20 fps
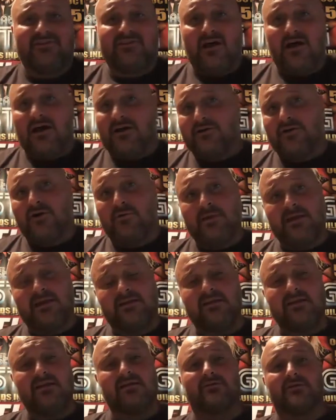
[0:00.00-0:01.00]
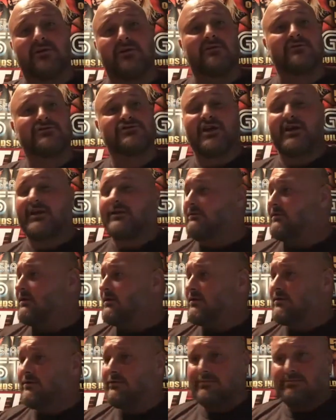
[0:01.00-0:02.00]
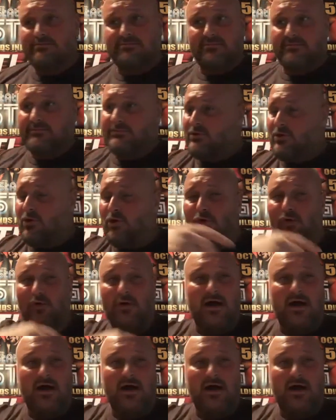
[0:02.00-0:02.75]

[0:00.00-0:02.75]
not, no big deal. Shake, cool.